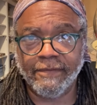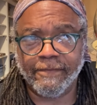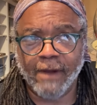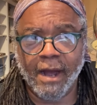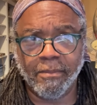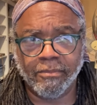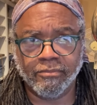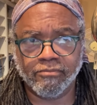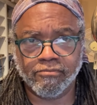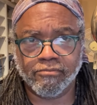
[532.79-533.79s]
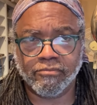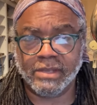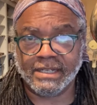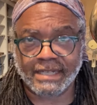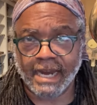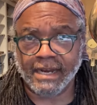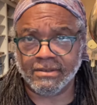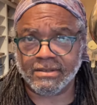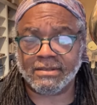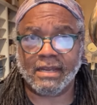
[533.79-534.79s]
from the
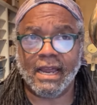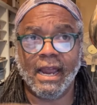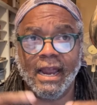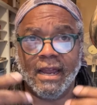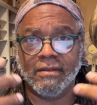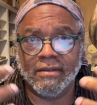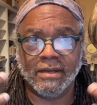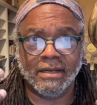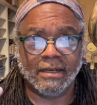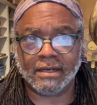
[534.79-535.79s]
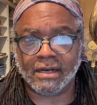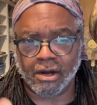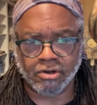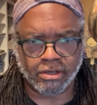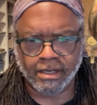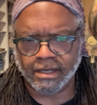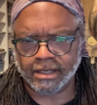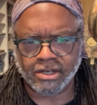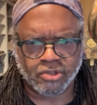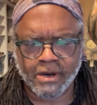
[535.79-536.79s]
science and the con-
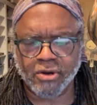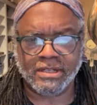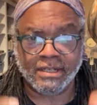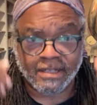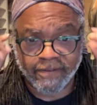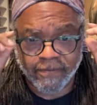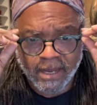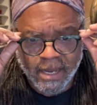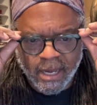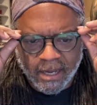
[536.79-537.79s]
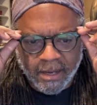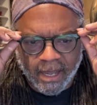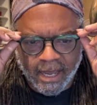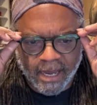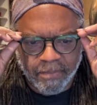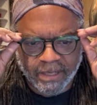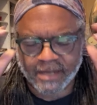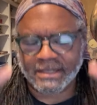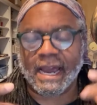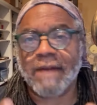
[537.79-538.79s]
the conspiracy stuff uh,
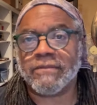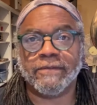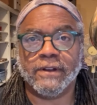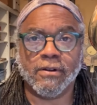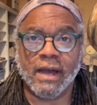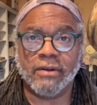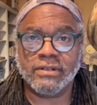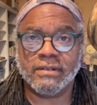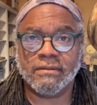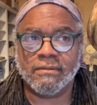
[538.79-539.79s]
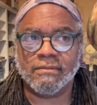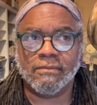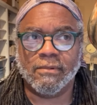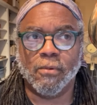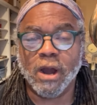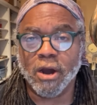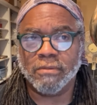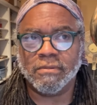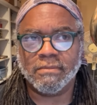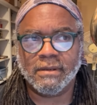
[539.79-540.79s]
because I have to figure out
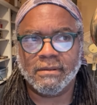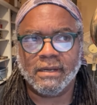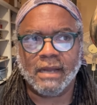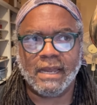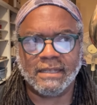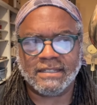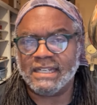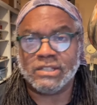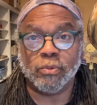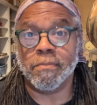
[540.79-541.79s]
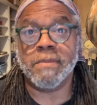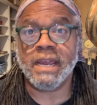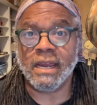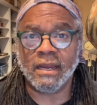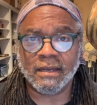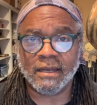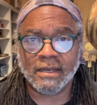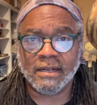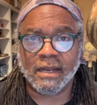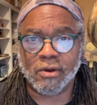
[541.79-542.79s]
where it sits with me
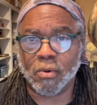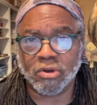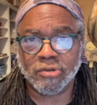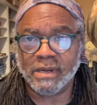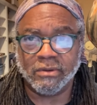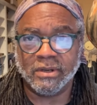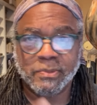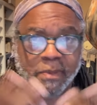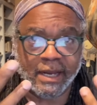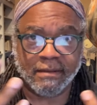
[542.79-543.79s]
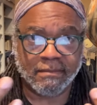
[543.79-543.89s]
in order to be able to explain